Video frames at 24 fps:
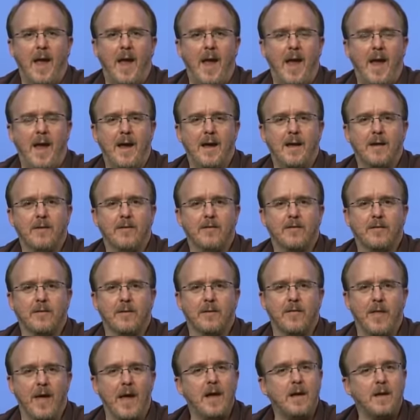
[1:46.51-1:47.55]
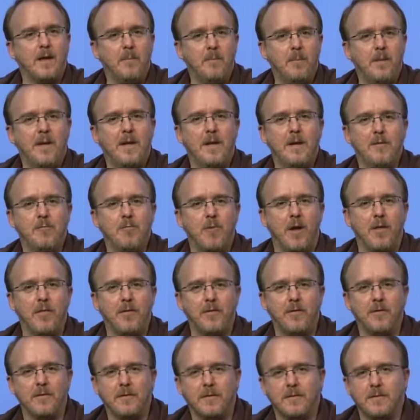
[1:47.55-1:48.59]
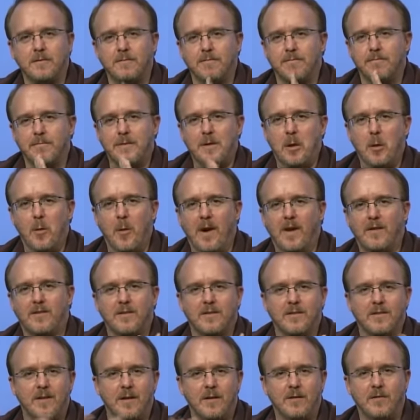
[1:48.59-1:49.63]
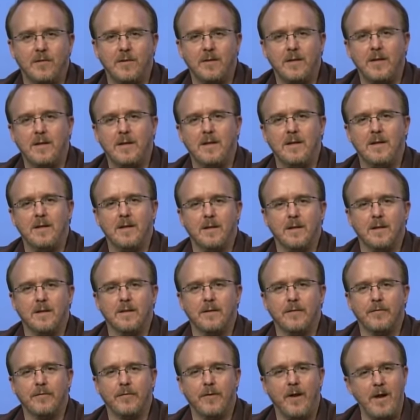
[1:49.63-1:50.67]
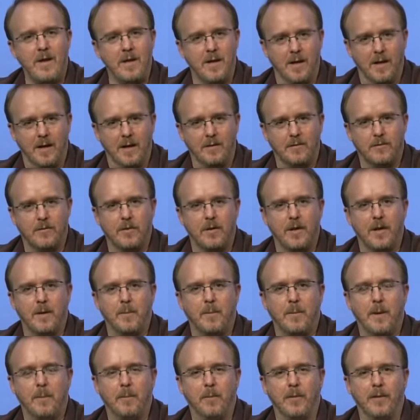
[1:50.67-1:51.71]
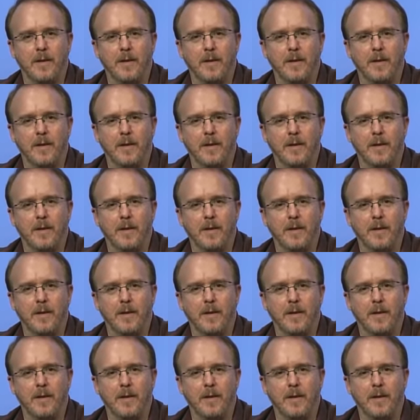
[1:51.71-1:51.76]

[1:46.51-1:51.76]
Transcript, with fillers: And that can be rather, existentially frightening to a lot of people,